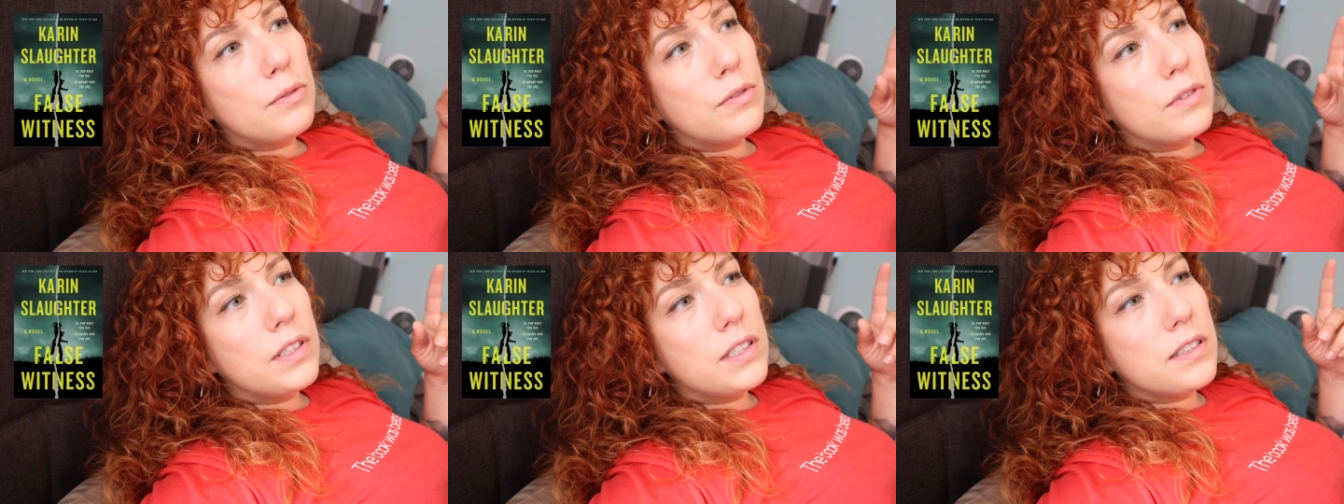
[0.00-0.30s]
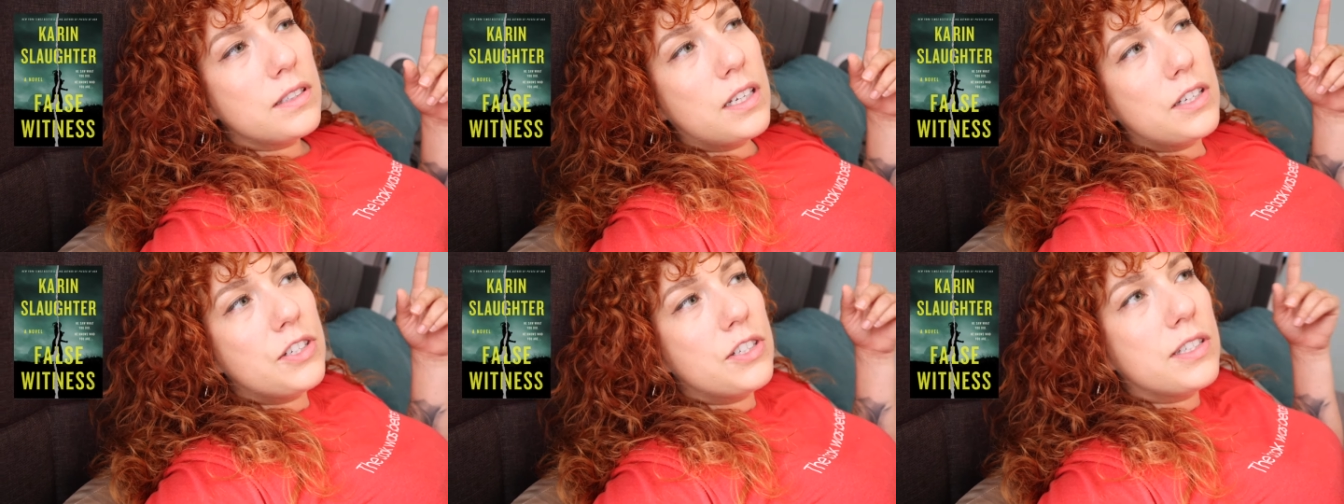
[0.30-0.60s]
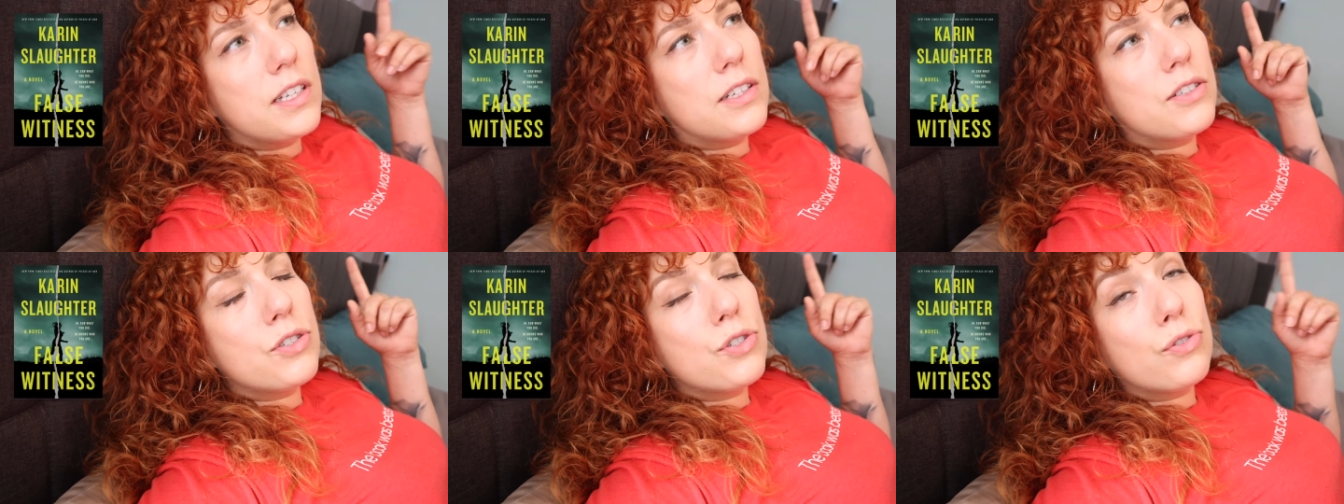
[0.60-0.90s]
it
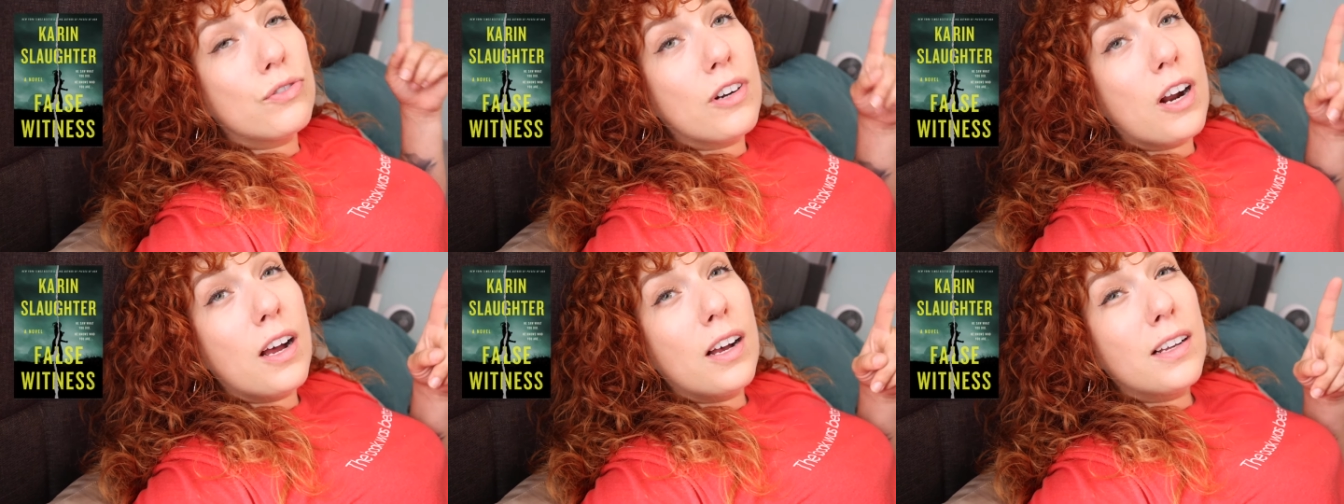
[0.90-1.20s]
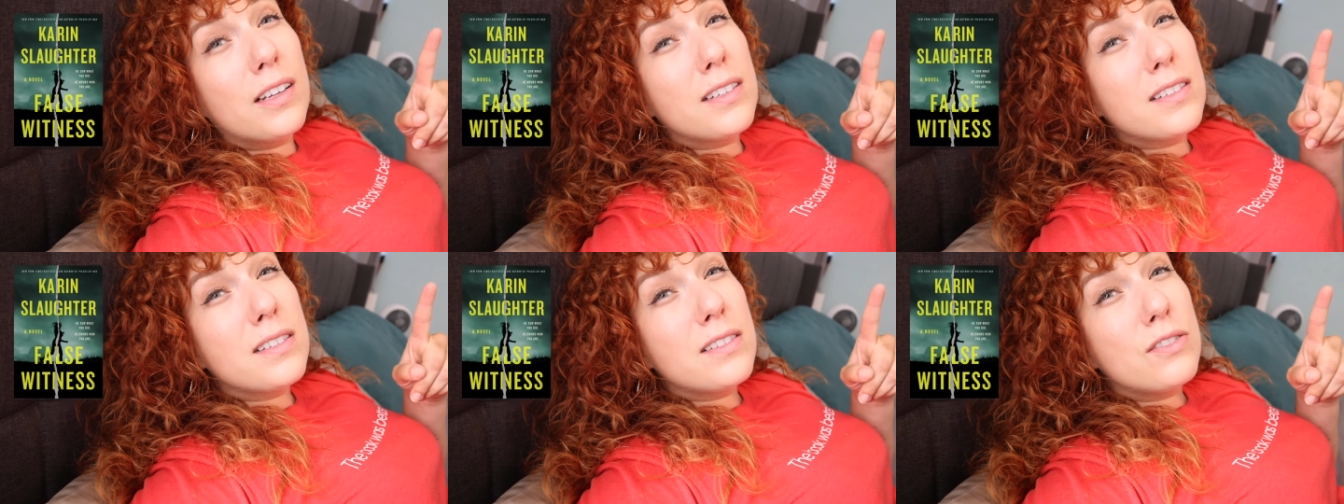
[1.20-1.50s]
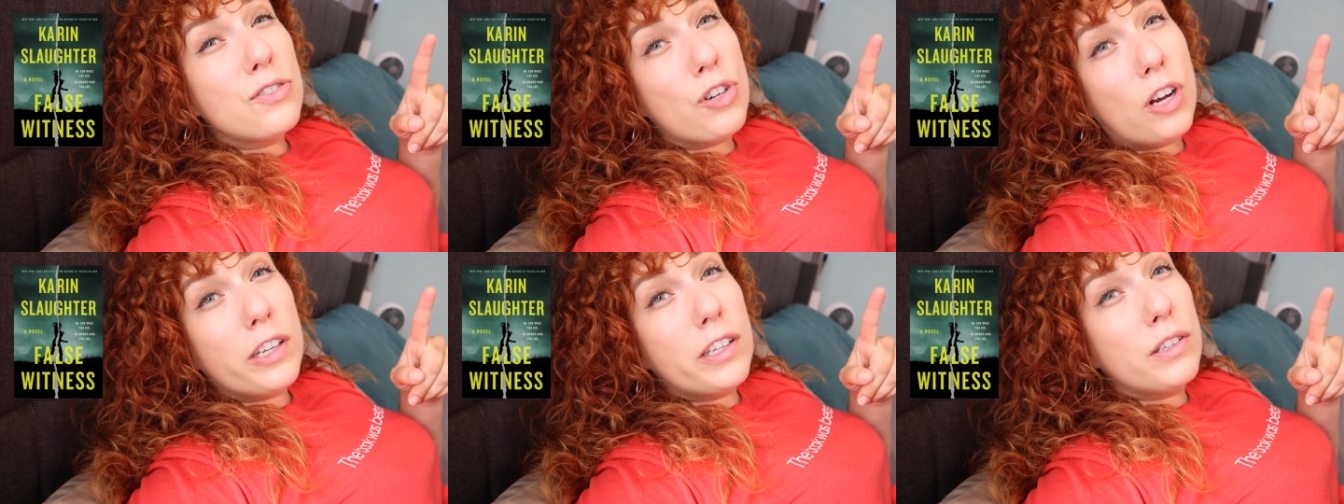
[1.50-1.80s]
touches on drugs,
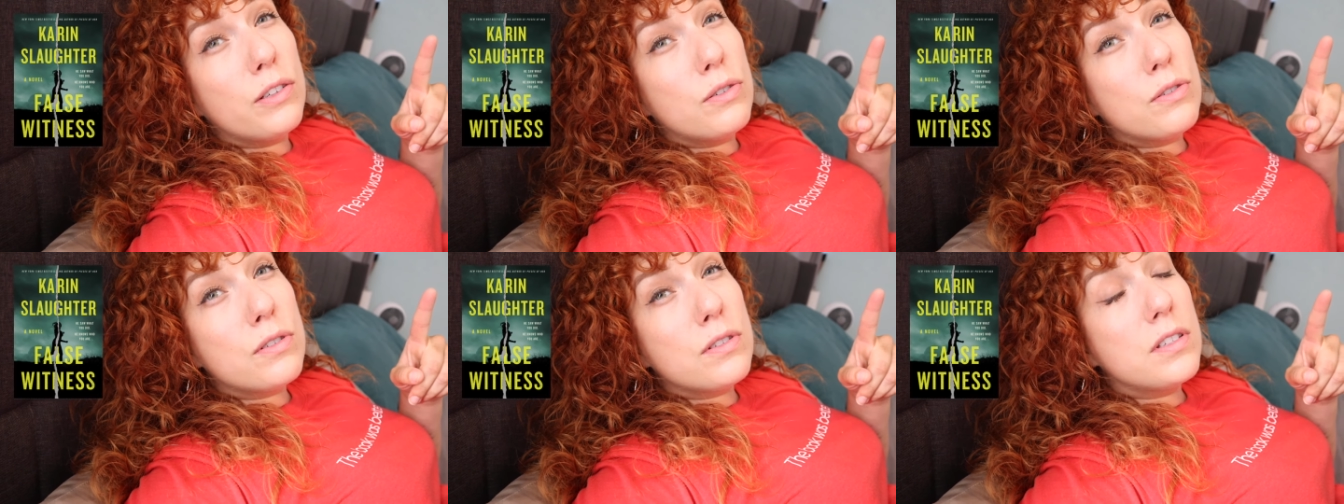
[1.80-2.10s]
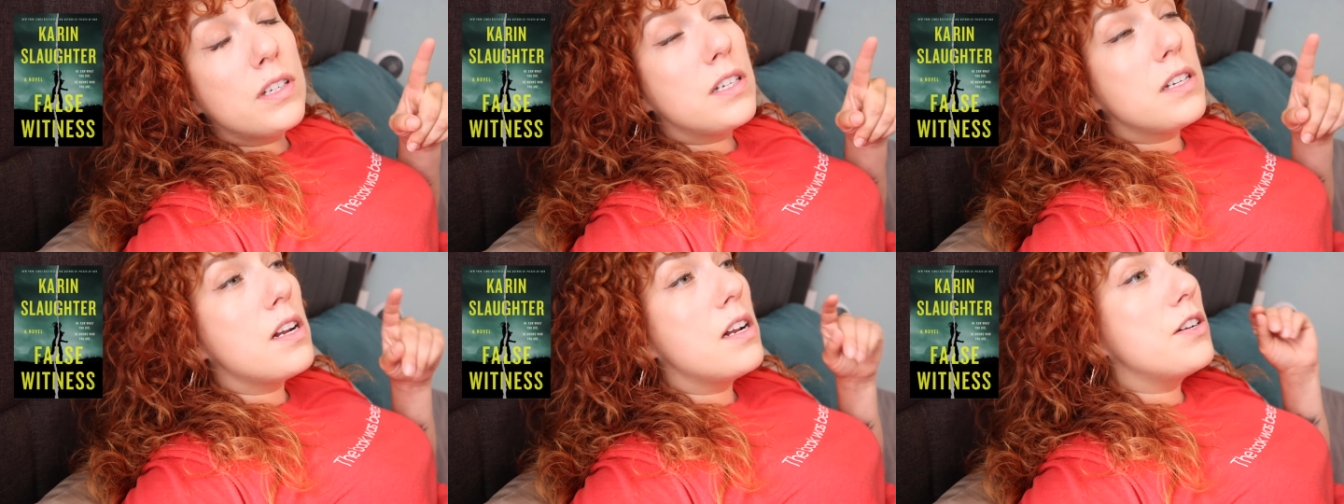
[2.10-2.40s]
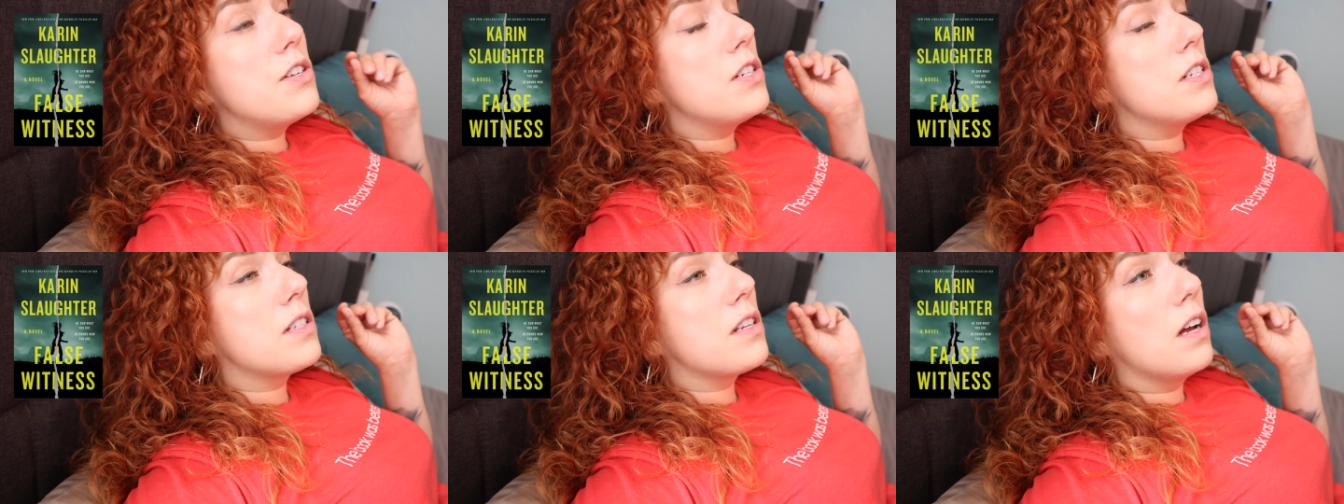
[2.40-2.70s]
drug use, it
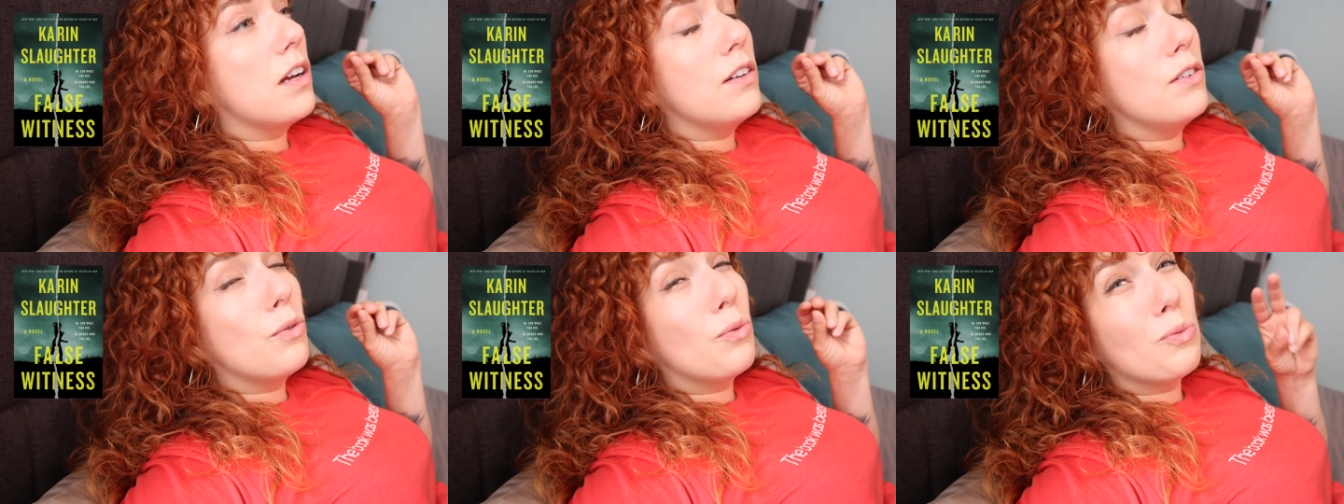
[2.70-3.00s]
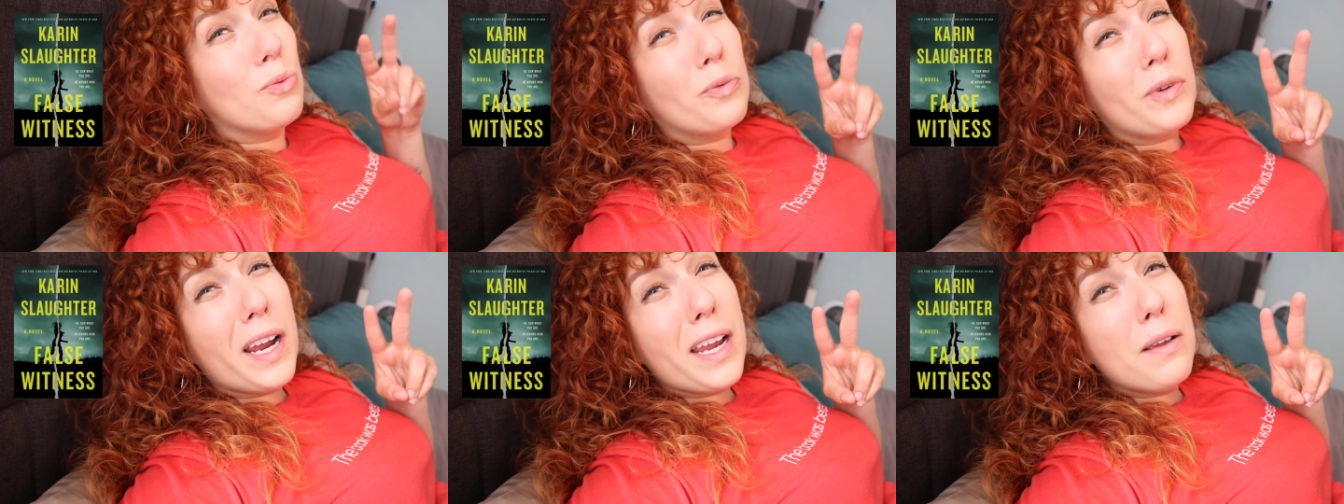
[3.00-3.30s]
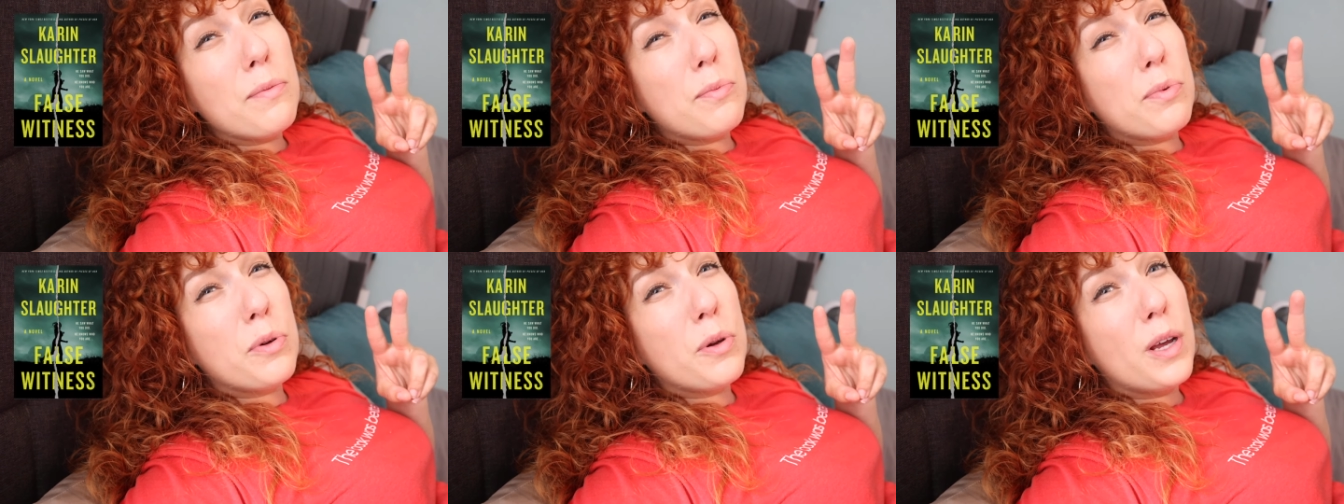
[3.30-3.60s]
touches on
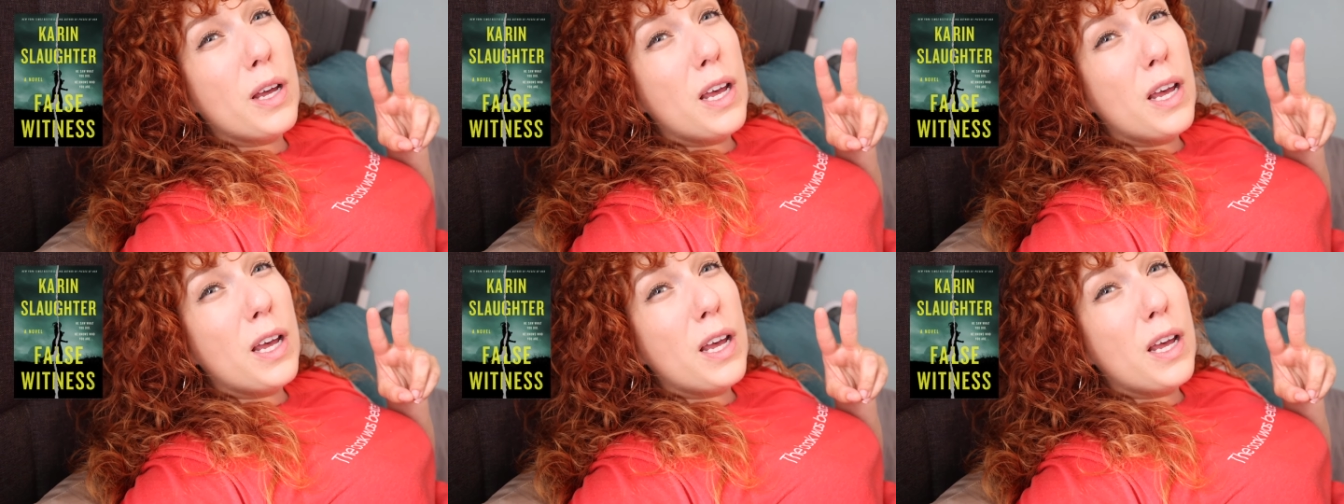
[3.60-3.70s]
rape